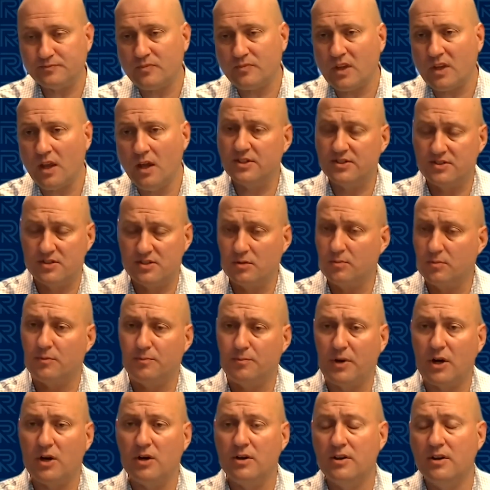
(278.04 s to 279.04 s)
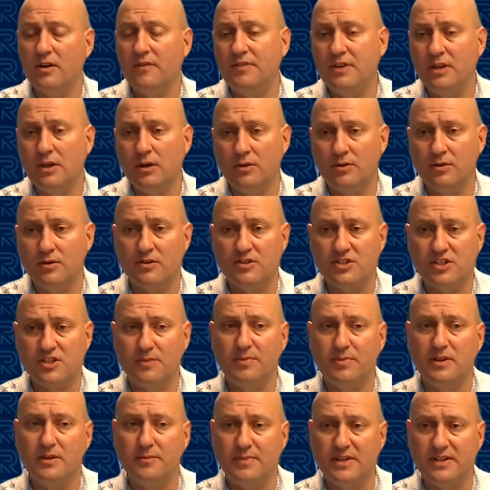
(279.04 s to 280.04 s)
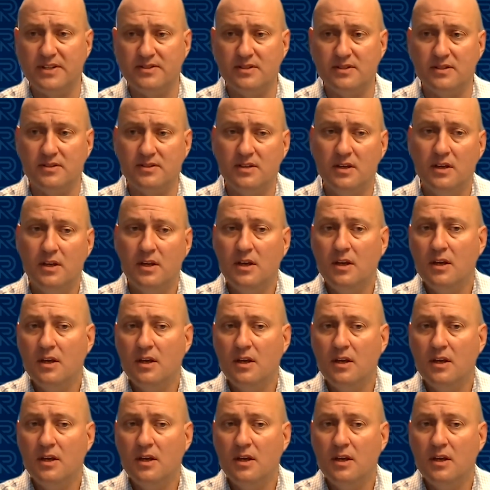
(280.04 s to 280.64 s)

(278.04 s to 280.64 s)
because they're part of the ownership of the business.